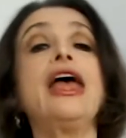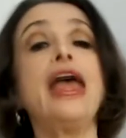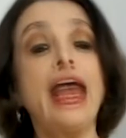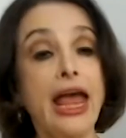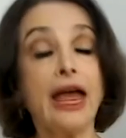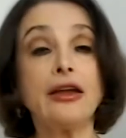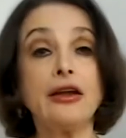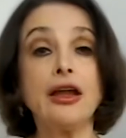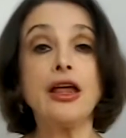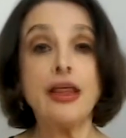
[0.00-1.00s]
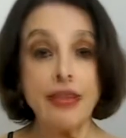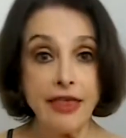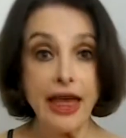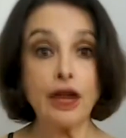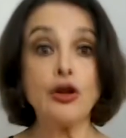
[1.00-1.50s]
and
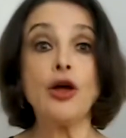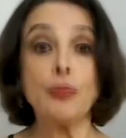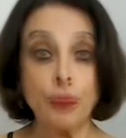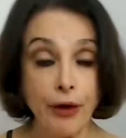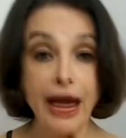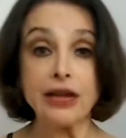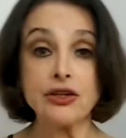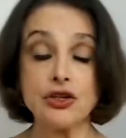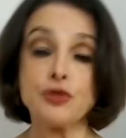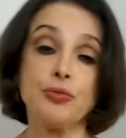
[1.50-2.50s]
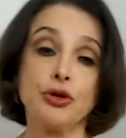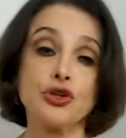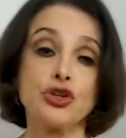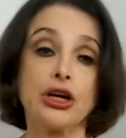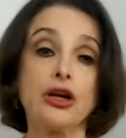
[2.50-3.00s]
then practice
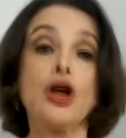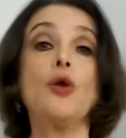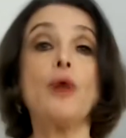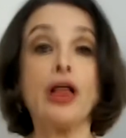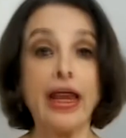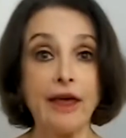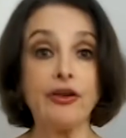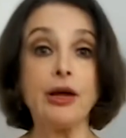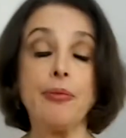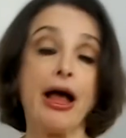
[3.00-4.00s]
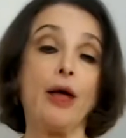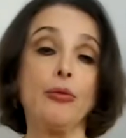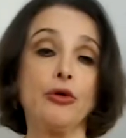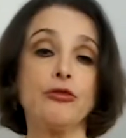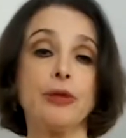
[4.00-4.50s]
pushing while having a bowel
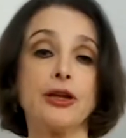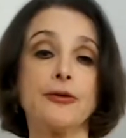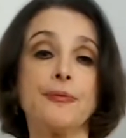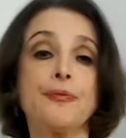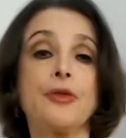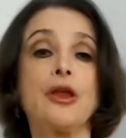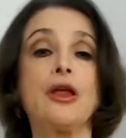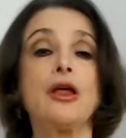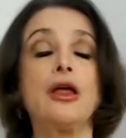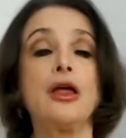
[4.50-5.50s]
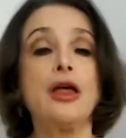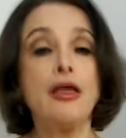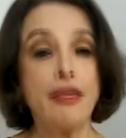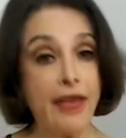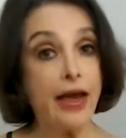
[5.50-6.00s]
movement.
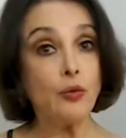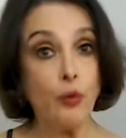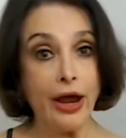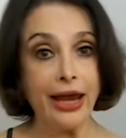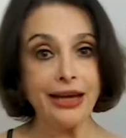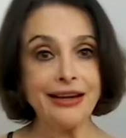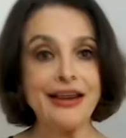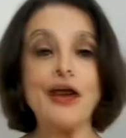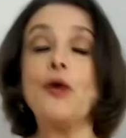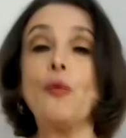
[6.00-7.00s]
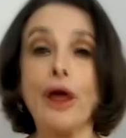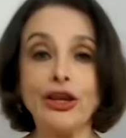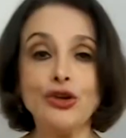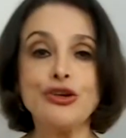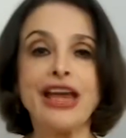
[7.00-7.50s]
That way, when you
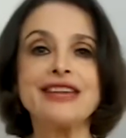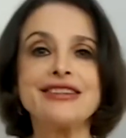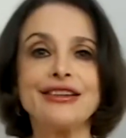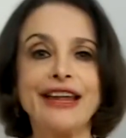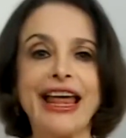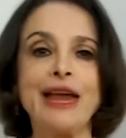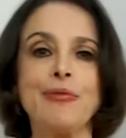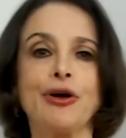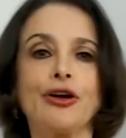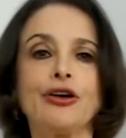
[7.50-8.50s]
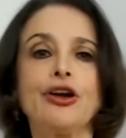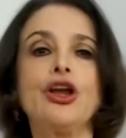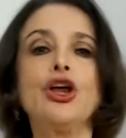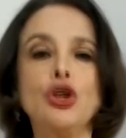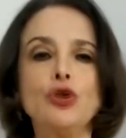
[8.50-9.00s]
get to labor,
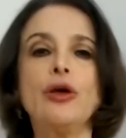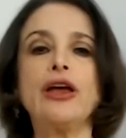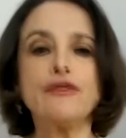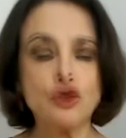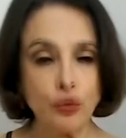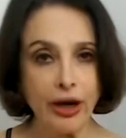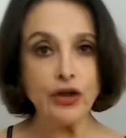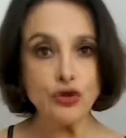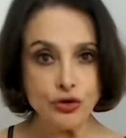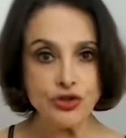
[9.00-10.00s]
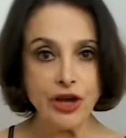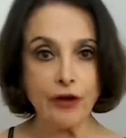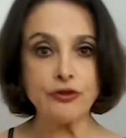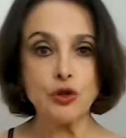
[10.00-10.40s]
you have trained yourself to